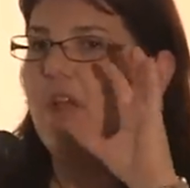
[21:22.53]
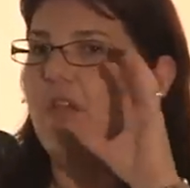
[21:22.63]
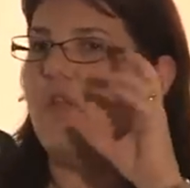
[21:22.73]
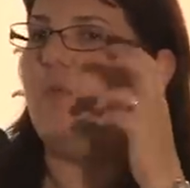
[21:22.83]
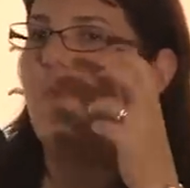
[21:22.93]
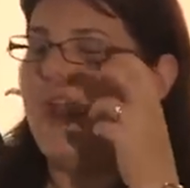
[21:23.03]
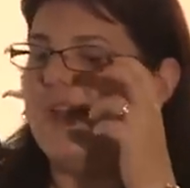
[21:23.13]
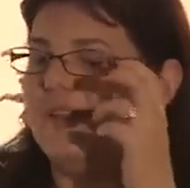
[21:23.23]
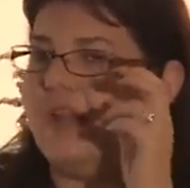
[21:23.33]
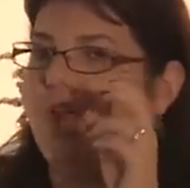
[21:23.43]
the
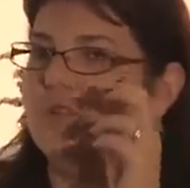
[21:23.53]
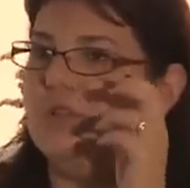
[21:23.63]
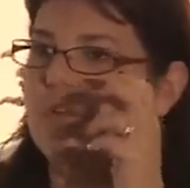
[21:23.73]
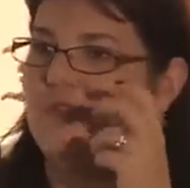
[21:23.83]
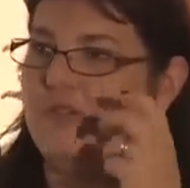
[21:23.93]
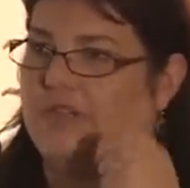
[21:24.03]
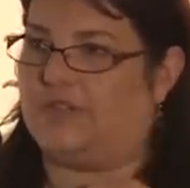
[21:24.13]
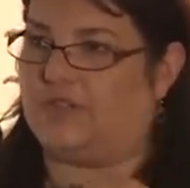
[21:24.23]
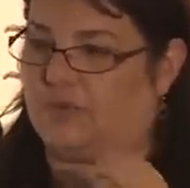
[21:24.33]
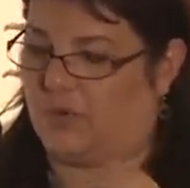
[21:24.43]
way that I look at these
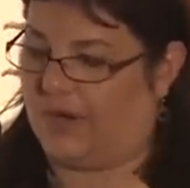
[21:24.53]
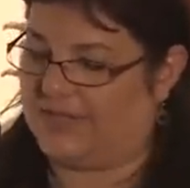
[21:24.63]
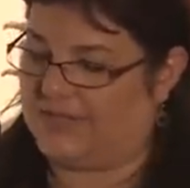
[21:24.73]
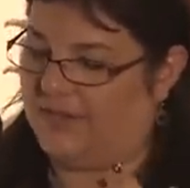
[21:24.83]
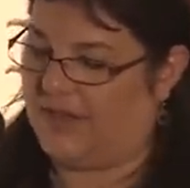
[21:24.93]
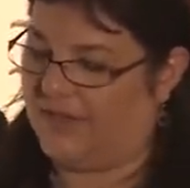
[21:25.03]
stories and,